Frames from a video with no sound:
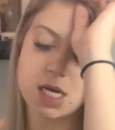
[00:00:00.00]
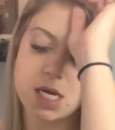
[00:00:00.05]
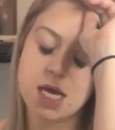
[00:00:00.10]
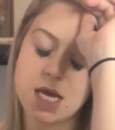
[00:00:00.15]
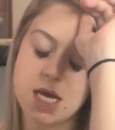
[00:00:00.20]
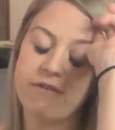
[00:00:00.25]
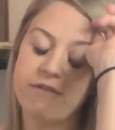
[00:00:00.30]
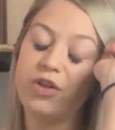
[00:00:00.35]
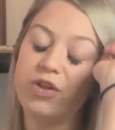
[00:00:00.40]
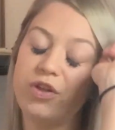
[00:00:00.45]

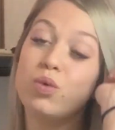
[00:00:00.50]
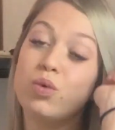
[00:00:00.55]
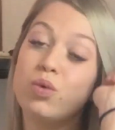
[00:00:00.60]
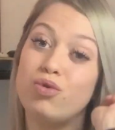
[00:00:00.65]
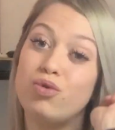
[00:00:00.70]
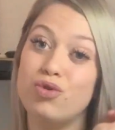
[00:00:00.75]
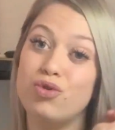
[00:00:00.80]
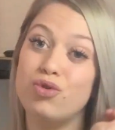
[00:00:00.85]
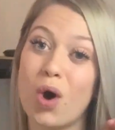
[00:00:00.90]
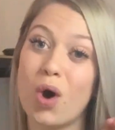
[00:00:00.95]
If you
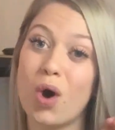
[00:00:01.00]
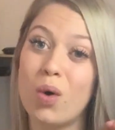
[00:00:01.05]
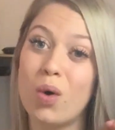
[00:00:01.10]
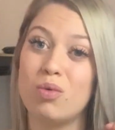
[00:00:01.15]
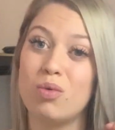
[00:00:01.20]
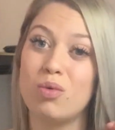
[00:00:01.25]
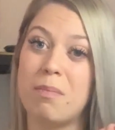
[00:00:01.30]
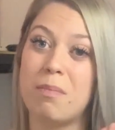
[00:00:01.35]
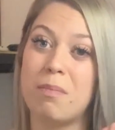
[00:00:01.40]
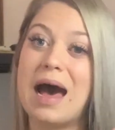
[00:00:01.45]

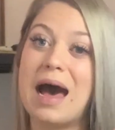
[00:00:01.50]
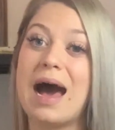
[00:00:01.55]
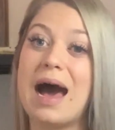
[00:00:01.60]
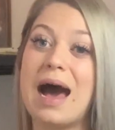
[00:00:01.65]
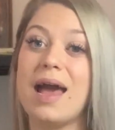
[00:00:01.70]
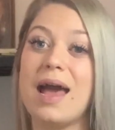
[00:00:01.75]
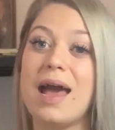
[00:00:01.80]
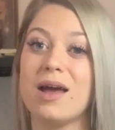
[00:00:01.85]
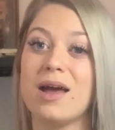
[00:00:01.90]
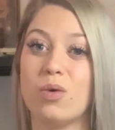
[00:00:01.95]
don't
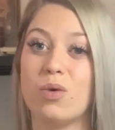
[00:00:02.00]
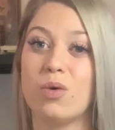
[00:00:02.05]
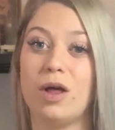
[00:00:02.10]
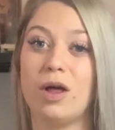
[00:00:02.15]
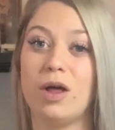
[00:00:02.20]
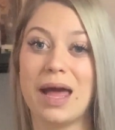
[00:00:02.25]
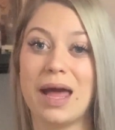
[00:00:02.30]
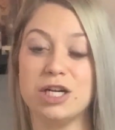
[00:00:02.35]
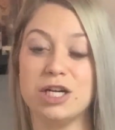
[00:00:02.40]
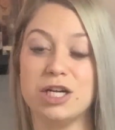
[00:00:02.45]
buy an oil
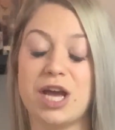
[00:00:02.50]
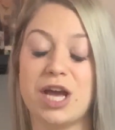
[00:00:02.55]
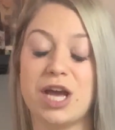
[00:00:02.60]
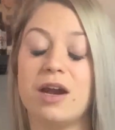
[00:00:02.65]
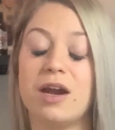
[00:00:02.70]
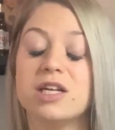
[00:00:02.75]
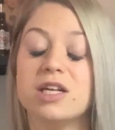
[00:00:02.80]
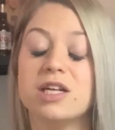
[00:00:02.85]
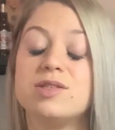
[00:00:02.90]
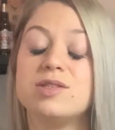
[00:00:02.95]
catch can
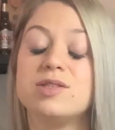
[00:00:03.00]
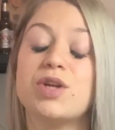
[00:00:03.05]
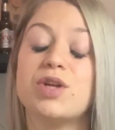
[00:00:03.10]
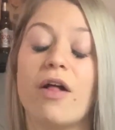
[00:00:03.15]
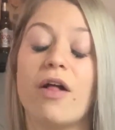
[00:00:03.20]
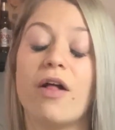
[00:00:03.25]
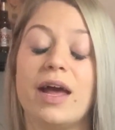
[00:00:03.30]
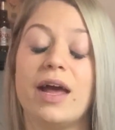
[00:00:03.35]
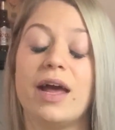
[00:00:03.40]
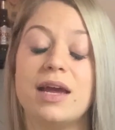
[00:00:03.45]
and
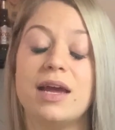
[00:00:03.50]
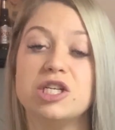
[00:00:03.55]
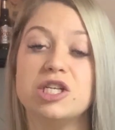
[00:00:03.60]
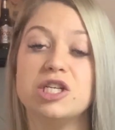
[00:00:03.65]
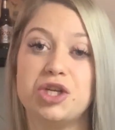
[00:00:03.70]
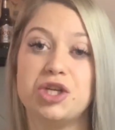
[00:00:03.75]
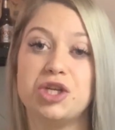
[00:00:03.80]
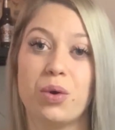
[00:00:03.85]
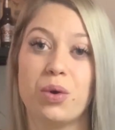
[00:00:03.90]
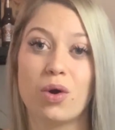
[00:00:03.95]
install it
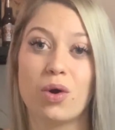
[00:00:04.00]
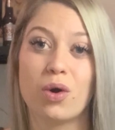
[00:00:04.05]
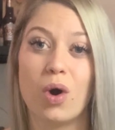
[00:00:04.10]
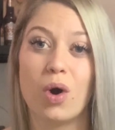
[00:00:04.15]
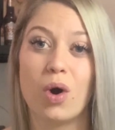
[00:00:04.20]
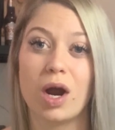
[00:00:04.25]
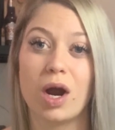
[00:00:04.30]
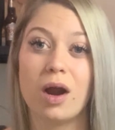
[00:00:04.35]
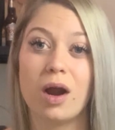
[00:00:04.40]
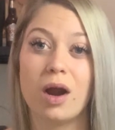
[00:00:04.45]
into your
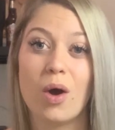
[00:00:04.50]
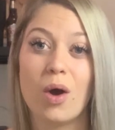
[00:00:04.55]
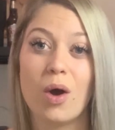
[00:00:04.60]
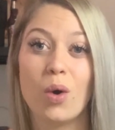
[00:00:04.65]
car,